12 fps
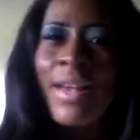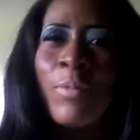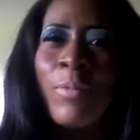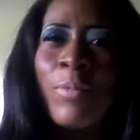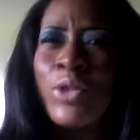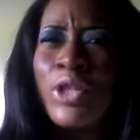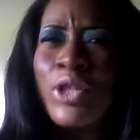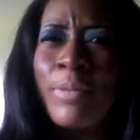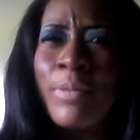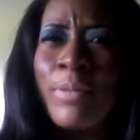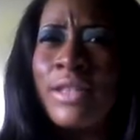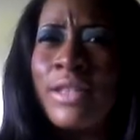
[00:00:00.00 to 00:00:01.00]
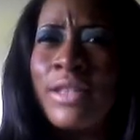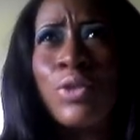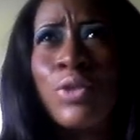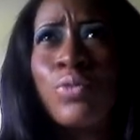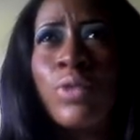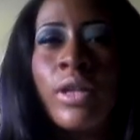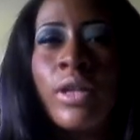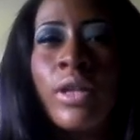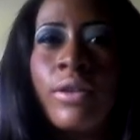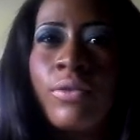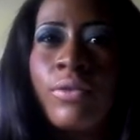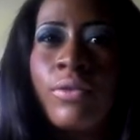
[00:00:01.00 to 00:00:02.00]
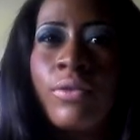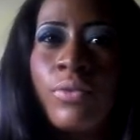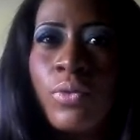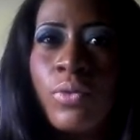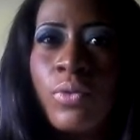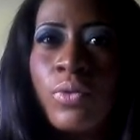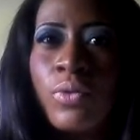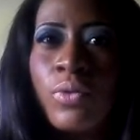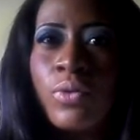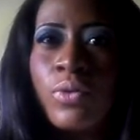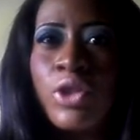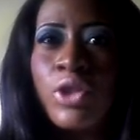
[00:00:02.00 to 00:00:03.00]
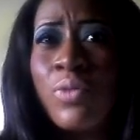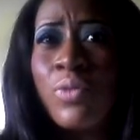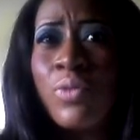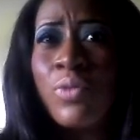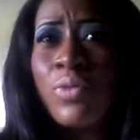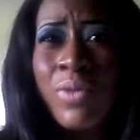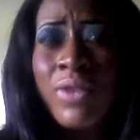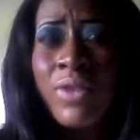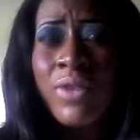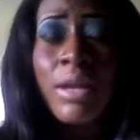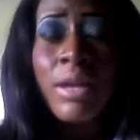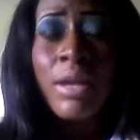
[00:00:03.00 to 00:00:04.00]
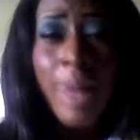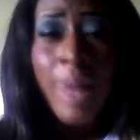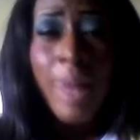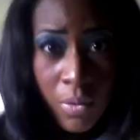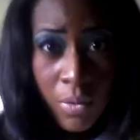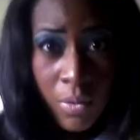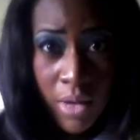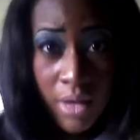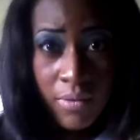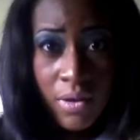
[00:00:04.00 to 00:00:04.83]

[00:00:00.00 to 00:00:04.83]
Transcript: But what should it matter to you if she were we were anybody were we?